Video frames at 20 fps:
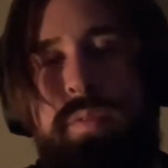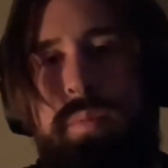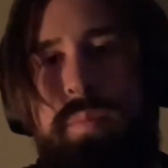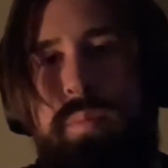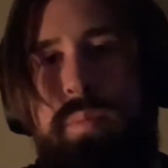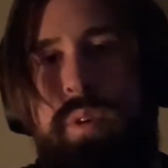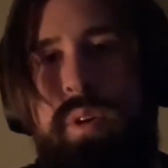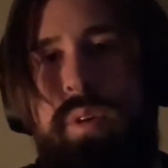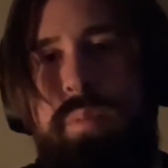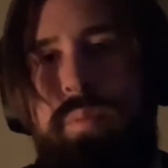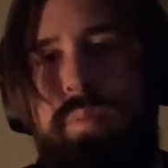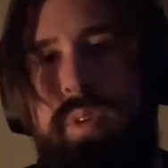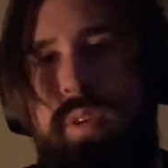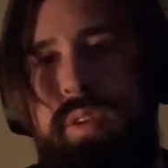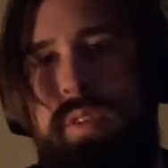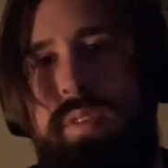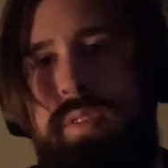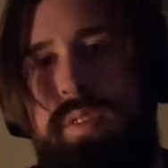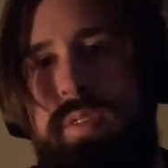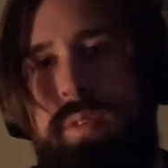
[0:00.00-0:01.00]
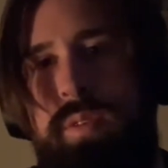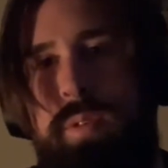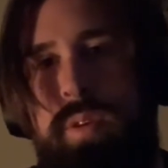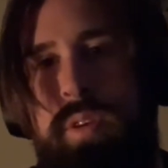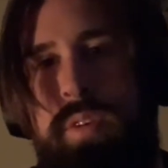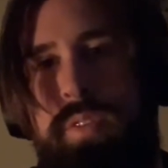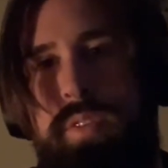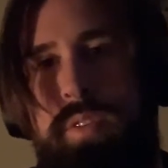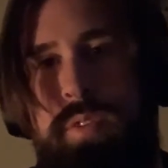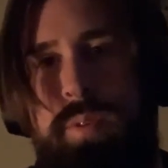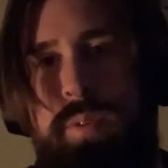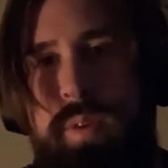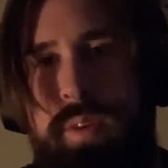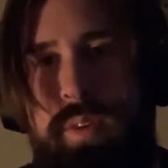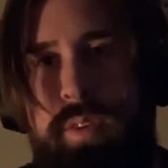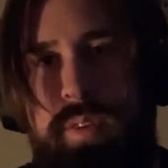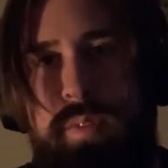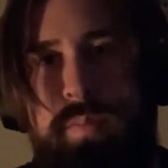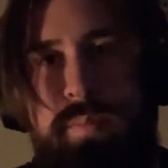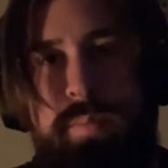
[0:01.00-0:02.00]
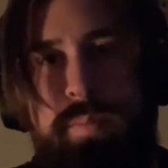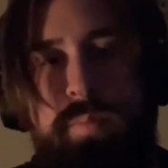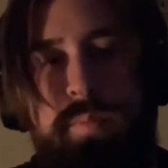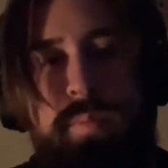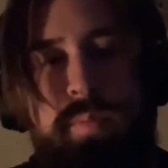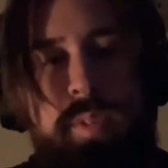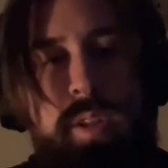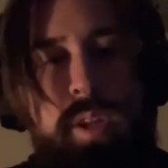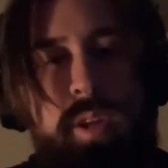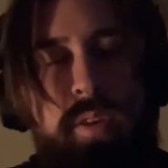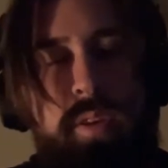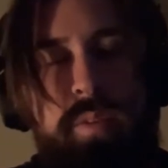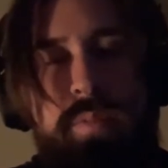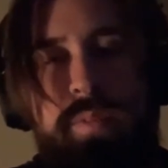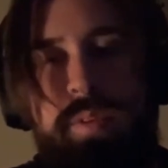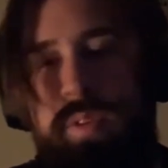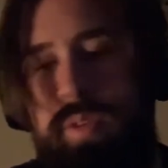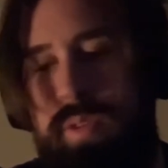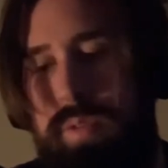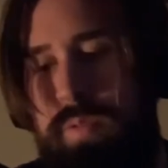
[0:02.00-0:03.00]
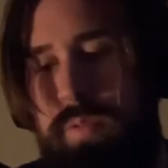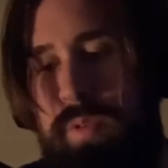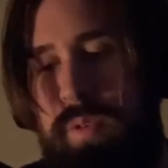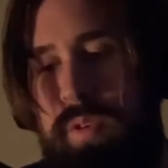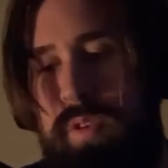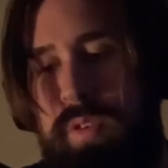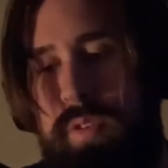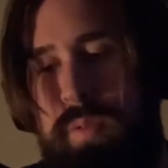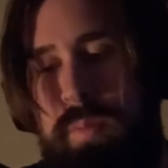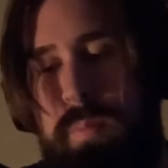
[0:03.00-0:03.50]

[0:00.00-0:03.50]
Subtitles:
paw prints cross the trail and lead off into the forest.